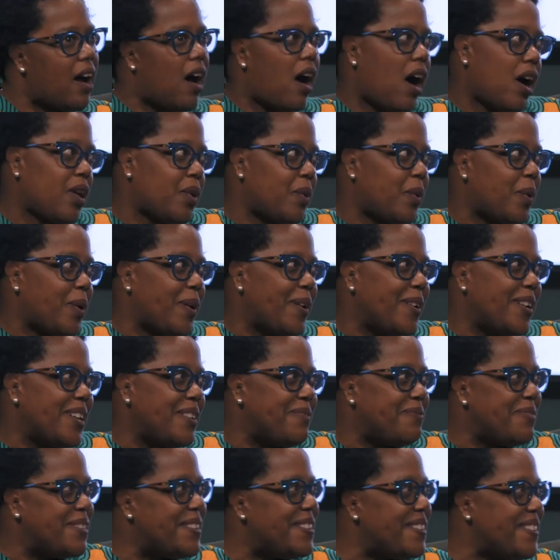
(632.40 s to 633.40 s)
of awkward,
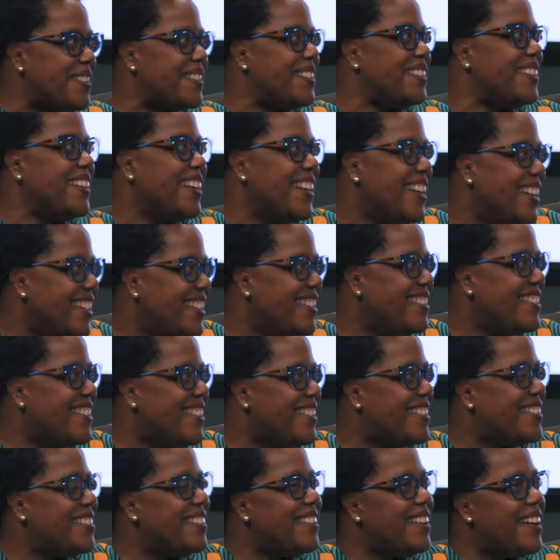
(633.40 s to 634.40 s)
if you're, you
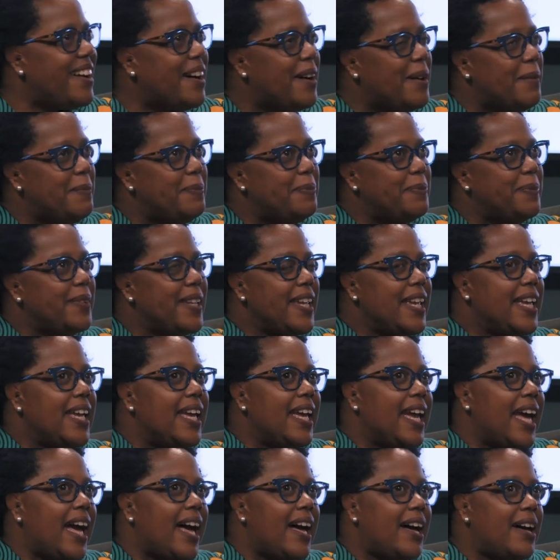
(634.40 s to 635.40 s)
know,
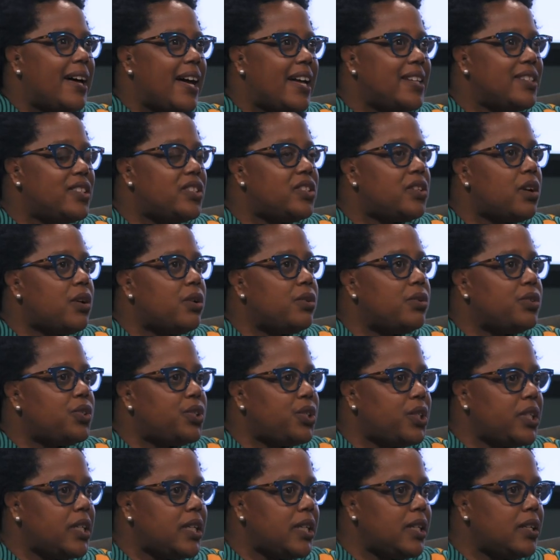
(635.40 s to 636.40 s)
and so
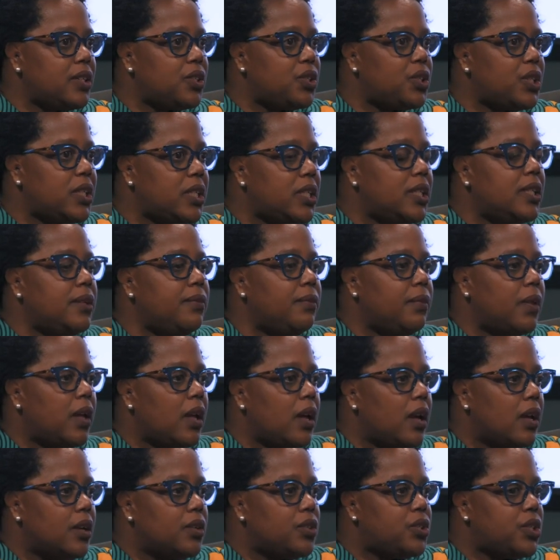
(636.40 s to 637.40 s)
she
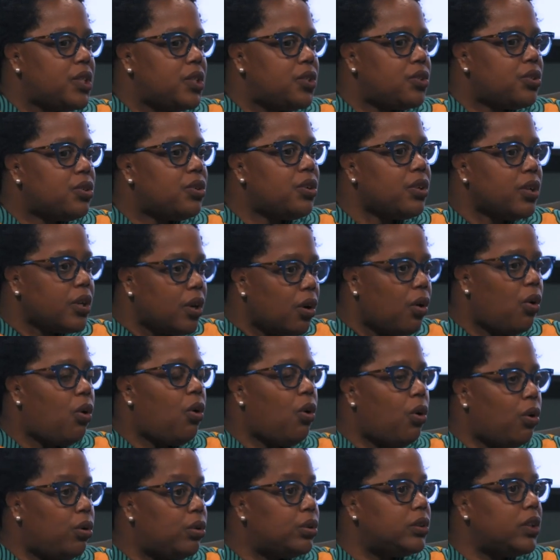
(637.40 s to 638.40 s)
took
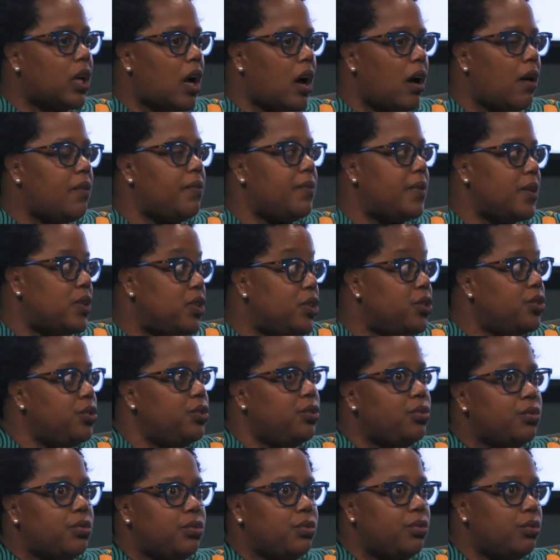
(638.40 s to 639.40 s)
hold of the
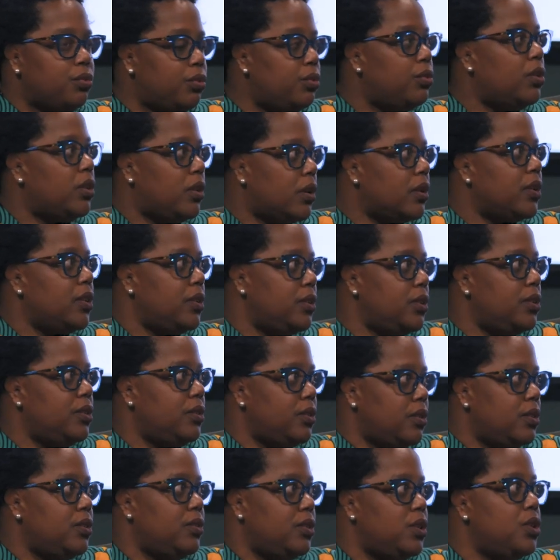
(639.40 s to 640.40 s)
new
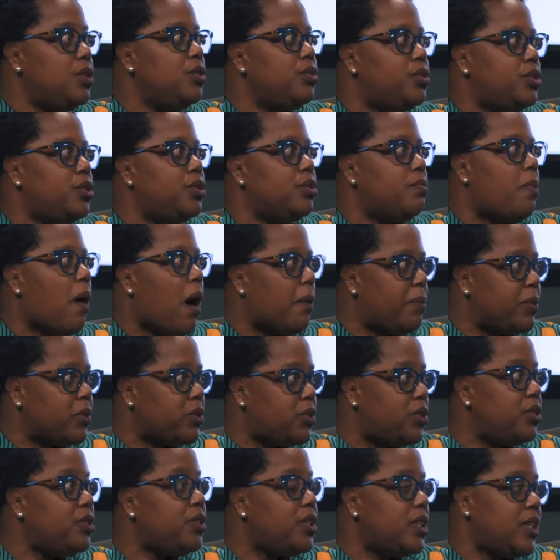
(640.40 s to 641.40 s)
YouTube
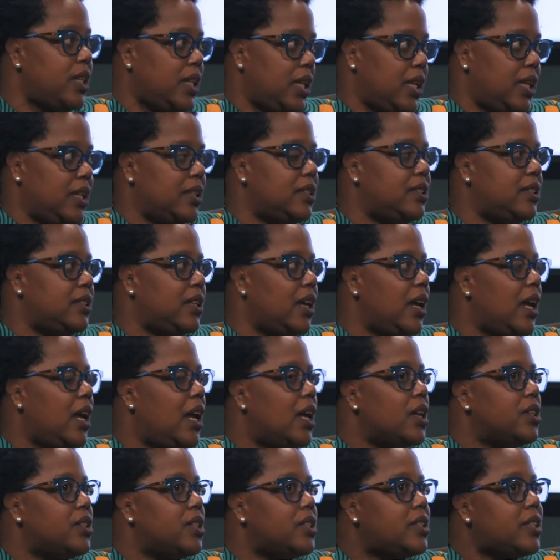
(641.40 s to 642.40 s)
opportunities
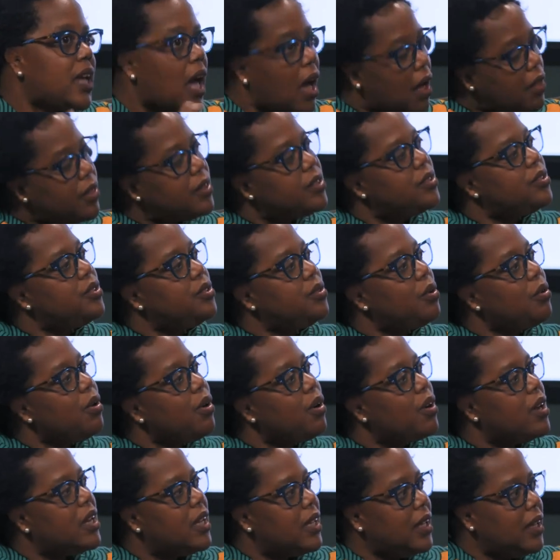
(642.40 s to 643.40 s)
to tell the
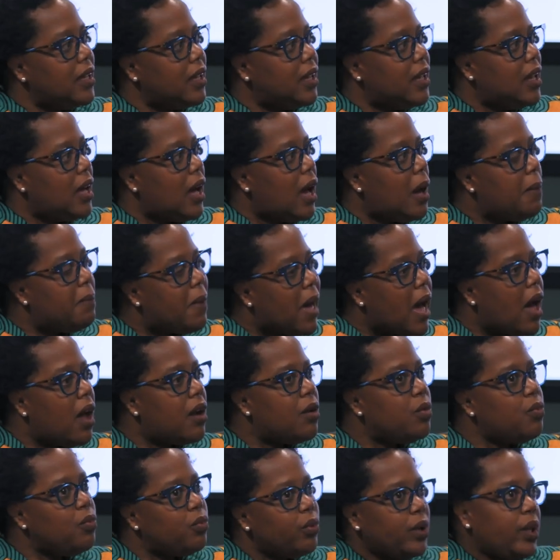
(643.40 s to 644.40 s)
story
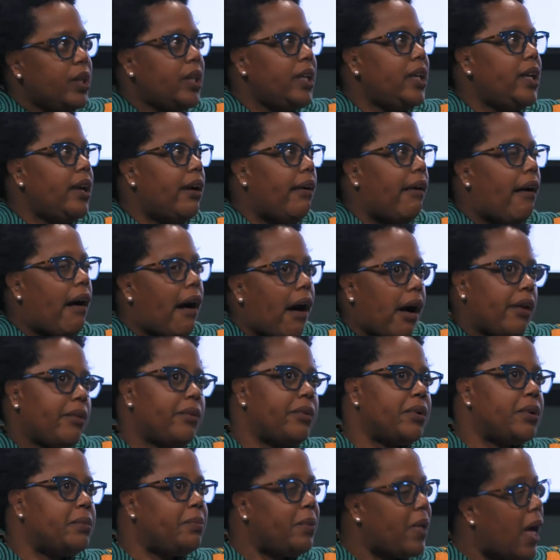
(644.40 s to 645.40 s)
about a really
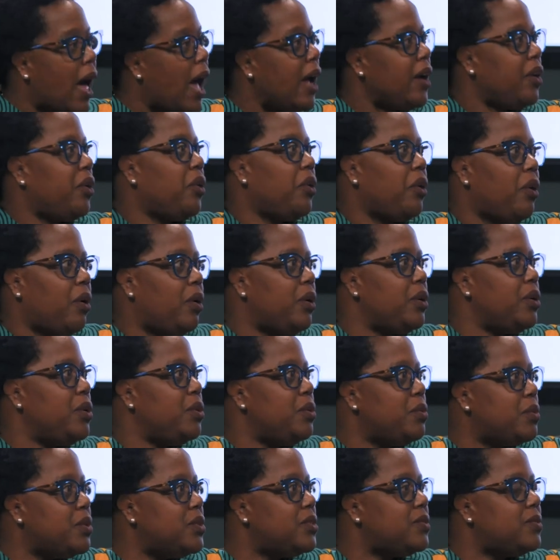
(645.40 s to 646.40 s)
awkward black girl
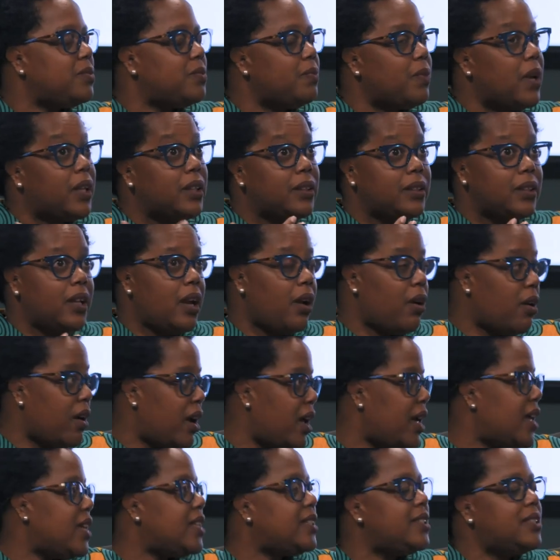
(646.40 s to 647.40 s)
who was
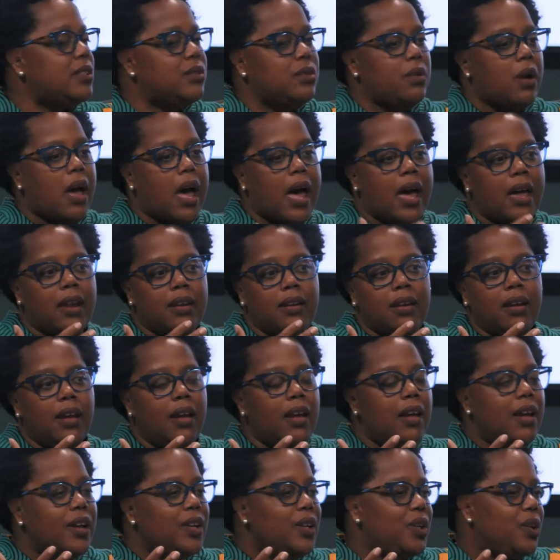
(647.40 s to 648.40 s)
hilarious, who had,
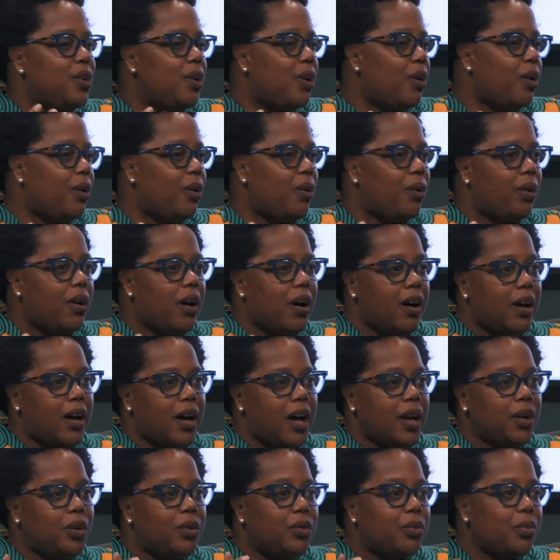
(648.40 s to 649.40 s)
you know,
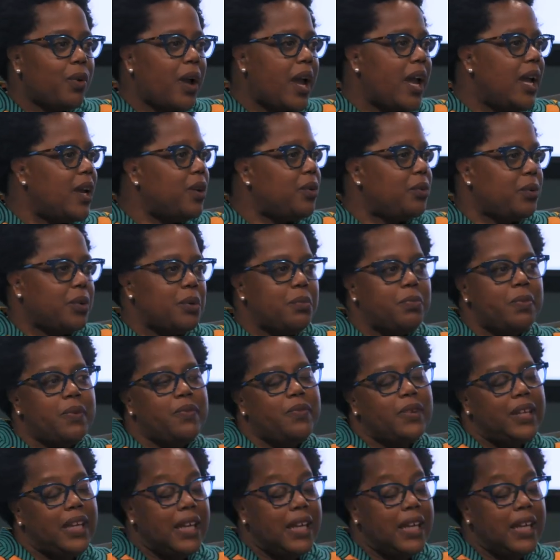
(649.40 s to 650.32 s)
a great group of